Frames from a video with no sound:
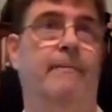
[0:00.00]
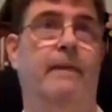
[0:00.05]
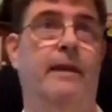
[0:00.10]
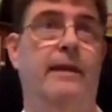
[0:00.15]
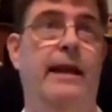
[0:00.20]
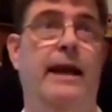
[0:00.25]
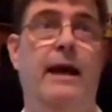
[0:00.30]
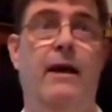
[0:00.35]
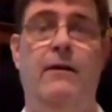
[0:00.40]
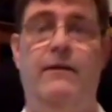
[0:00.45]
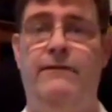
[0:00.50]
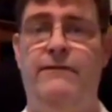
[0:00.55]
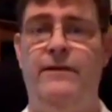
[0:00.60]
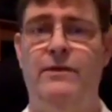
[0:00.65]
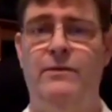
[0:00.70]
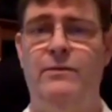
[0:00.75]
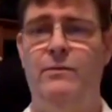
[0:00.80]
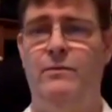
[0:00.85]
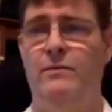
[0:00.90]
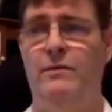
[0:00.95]
Now, if
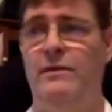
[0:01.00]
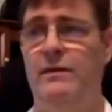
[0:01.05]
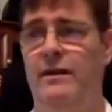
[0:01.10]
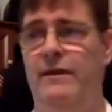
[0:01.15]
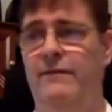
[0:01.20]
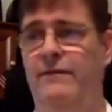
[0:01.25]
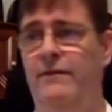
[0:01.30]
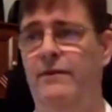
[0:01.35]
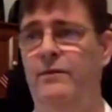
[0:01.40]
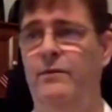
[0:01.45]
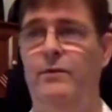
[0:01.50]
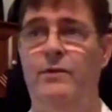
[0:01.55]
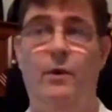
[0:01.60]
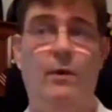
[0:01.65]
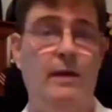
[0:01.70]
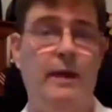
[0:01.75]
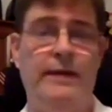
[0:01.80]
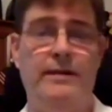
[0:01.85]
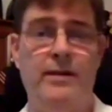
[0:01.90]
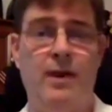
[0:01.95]
you don't
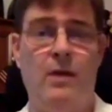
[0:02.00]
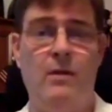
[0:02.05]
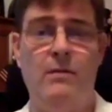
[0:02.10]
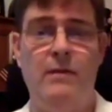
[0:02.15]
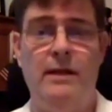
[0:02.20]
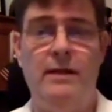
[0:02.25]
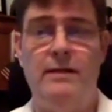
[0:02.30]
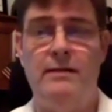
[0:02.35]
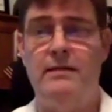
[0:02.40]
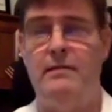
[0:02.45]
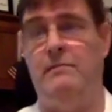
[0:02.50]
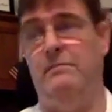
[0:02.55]
like Tony's,